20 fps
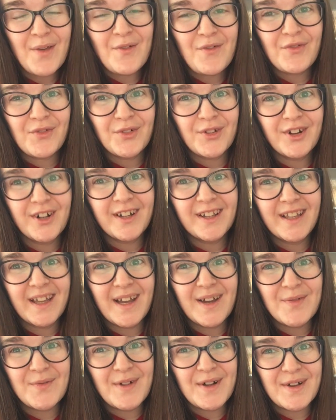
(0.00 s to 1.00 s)
Hello everyone
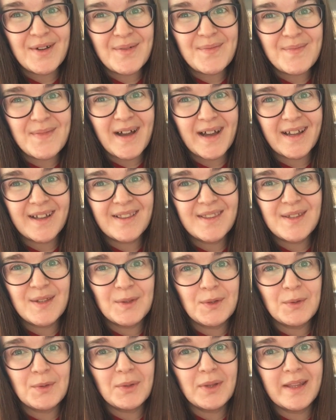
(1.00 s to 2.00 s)
and welcome back
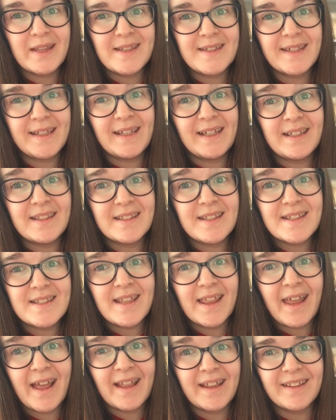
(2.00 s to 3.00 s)
to Lize in
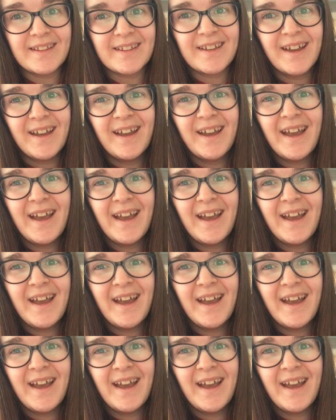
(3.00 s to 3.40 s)
Disneyland.